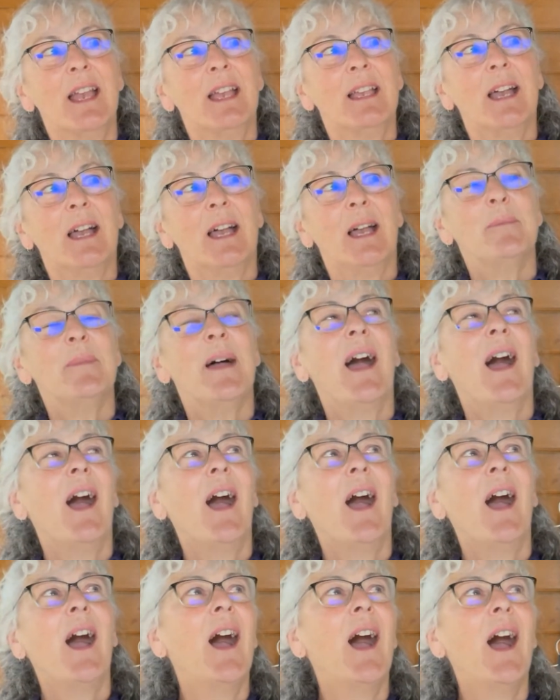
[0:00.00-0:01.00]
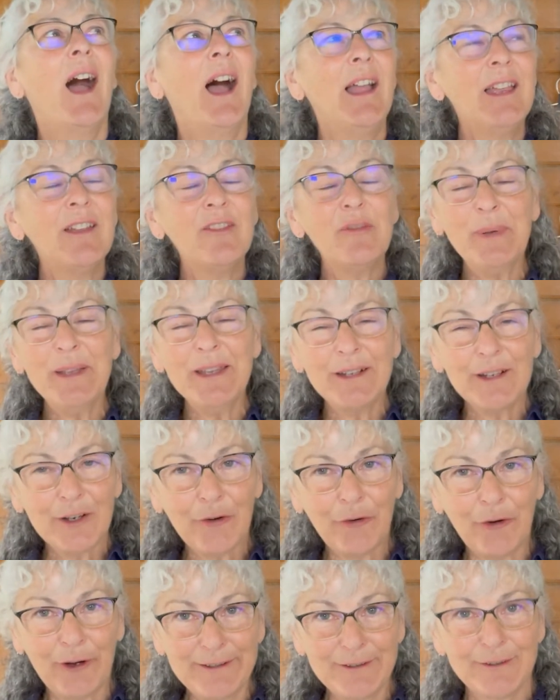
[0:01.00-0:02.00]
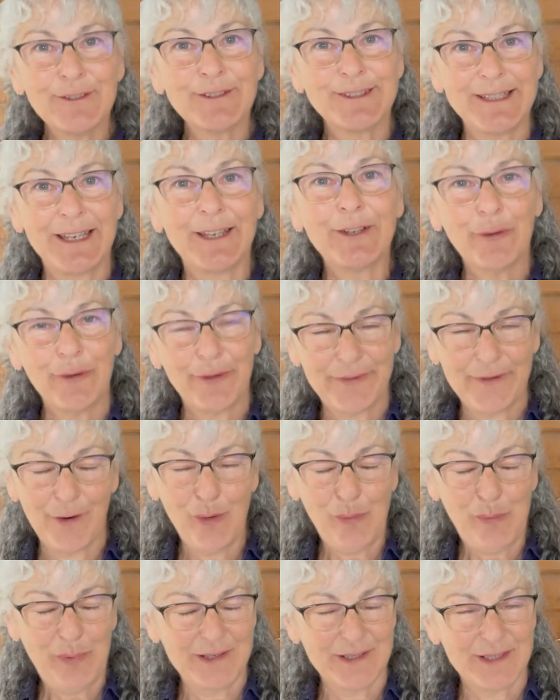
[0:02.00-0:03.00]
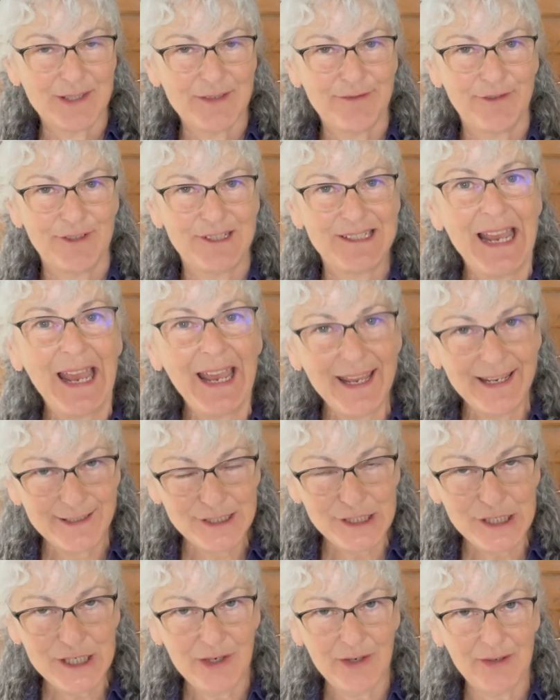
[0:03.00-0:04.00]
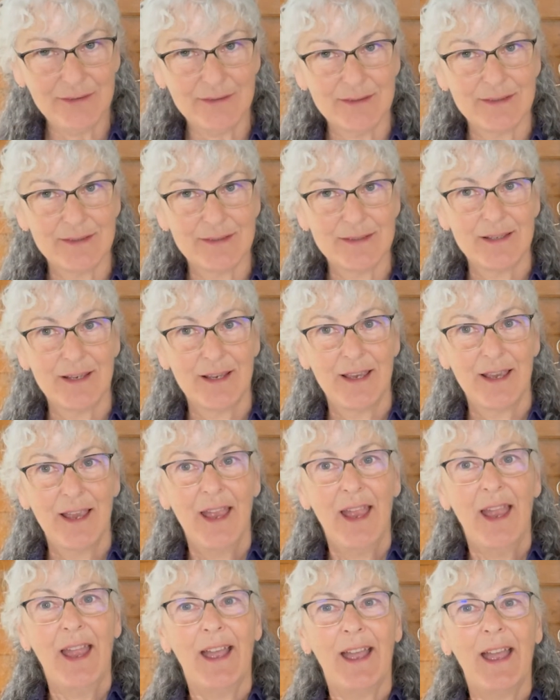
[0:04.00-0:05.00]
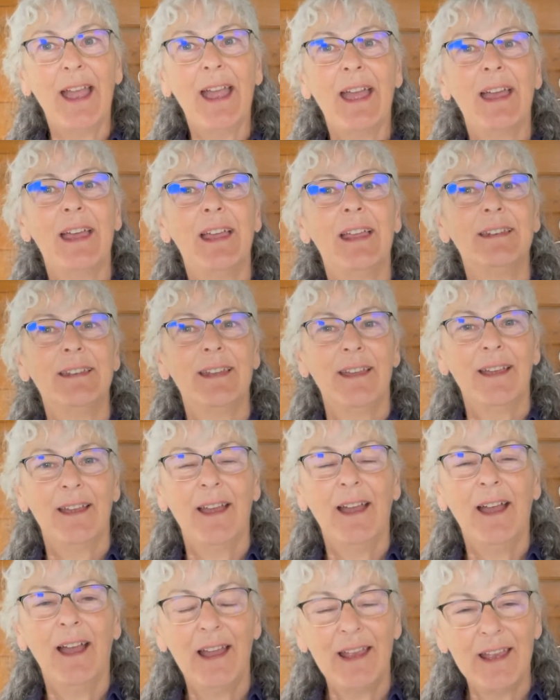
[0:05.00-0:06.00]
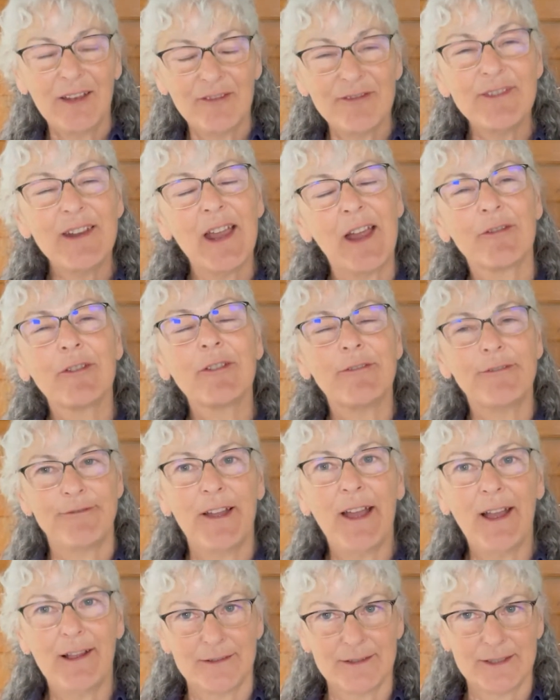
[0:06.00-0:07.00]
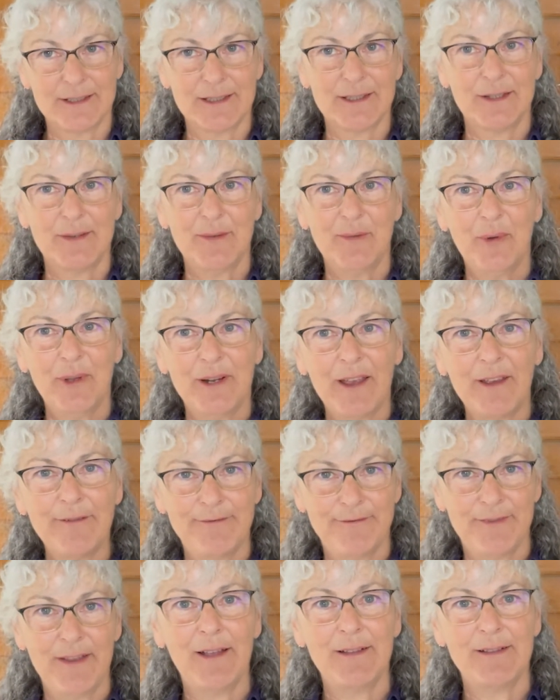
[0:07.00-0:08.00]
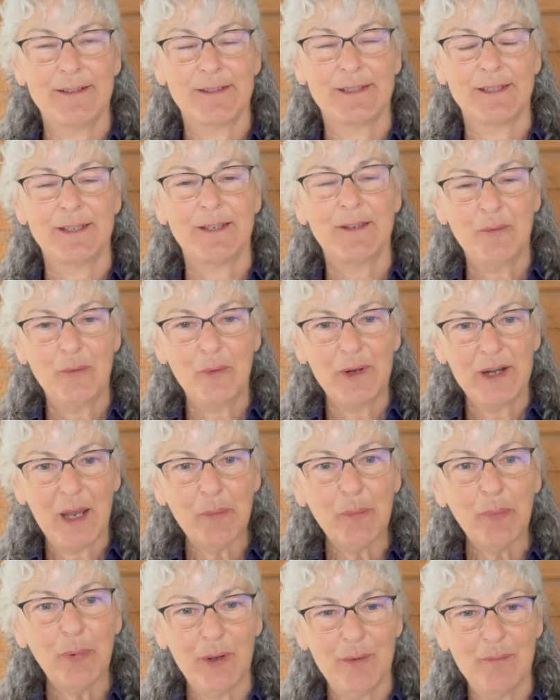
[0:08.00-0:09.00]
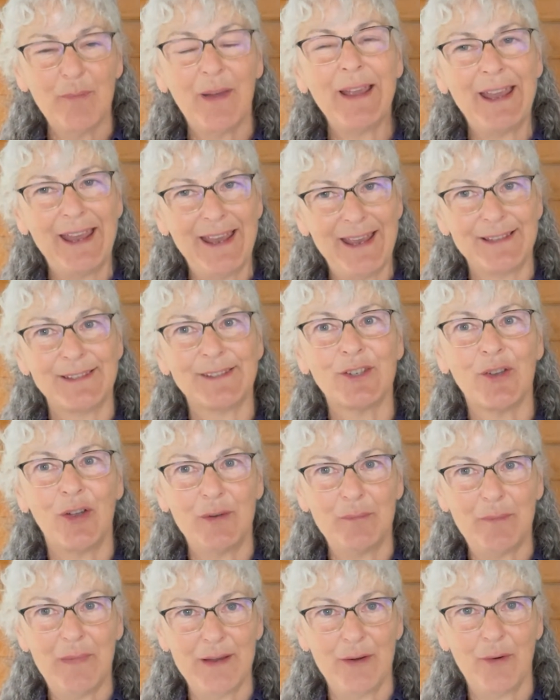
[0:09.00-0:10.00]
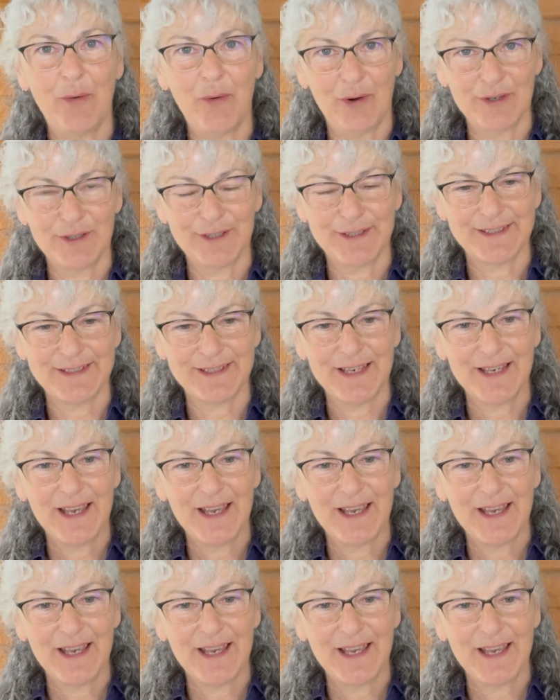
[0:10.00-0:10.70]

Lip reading: I have been a craniosacral therapist for 10 years, and I have never felt what I felt when I put my hands on my horse.